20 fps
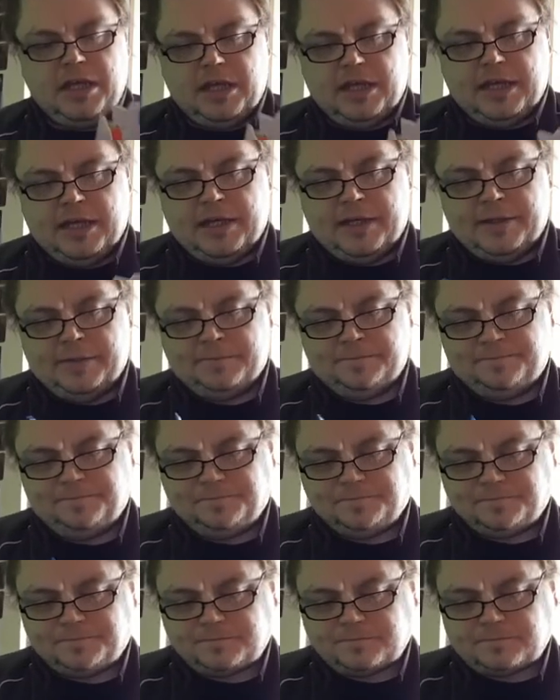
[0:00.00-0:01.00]
and
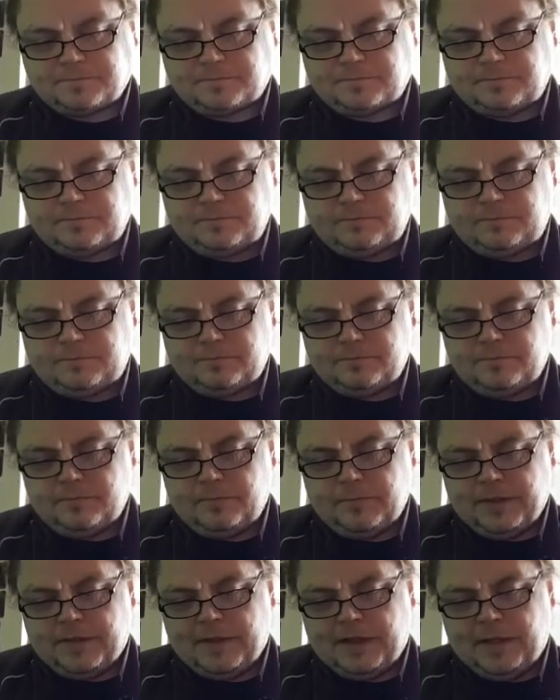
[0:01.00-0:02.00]

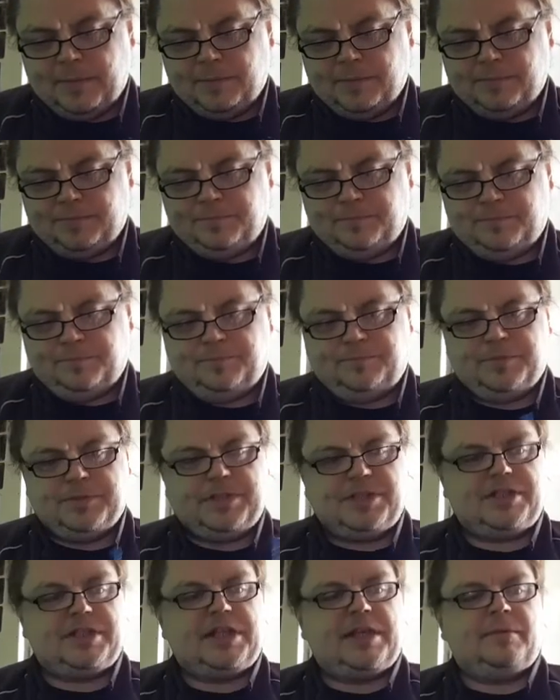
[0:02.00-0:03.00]
then you
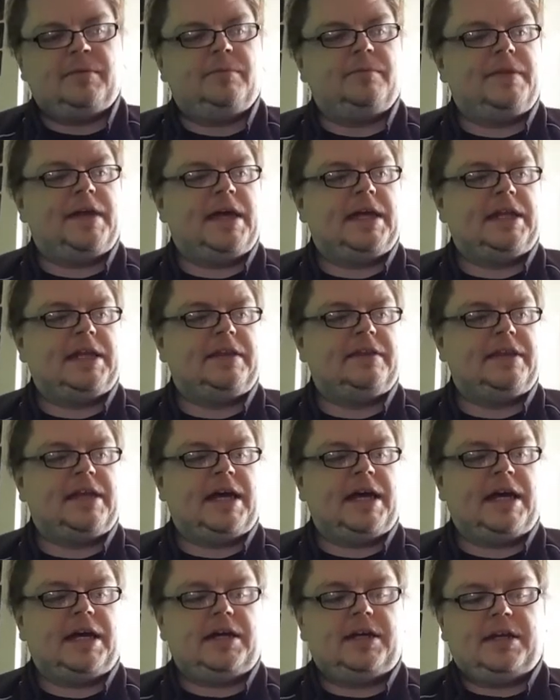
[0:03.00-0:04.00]
position them up there like
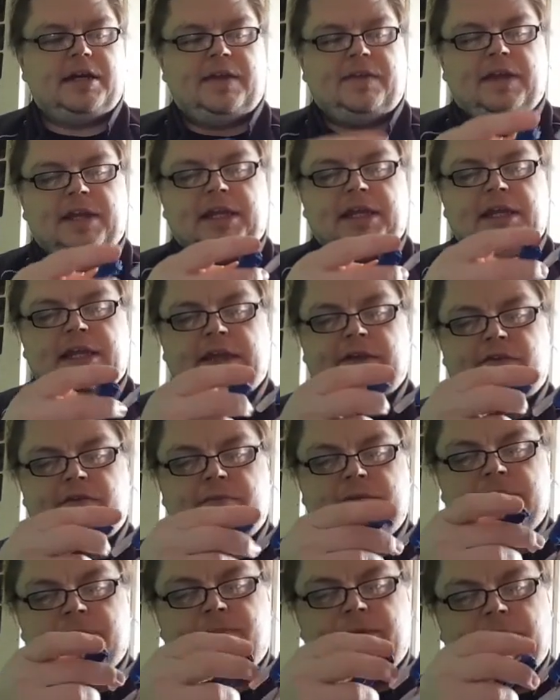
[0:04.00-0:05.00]
that, and then you can give him
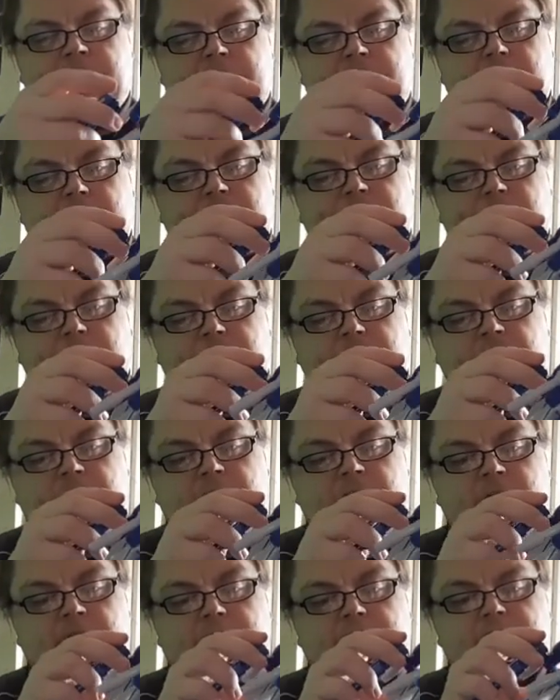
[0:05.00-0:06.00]
his big fucking
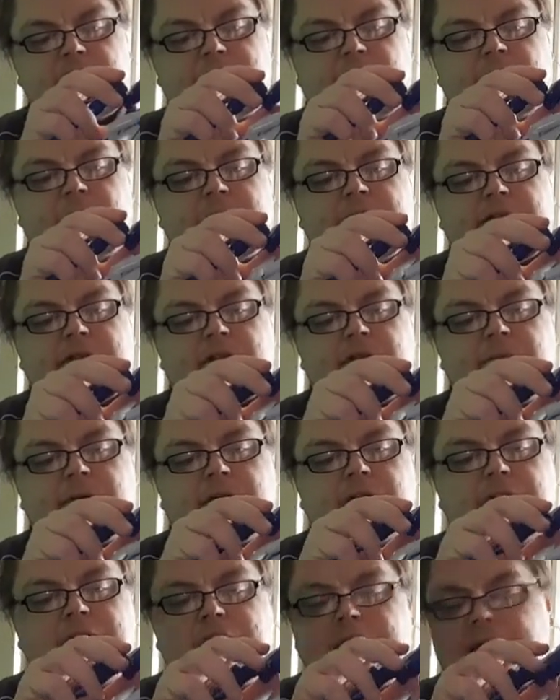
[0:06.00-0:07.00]
gun. It does have a missile, but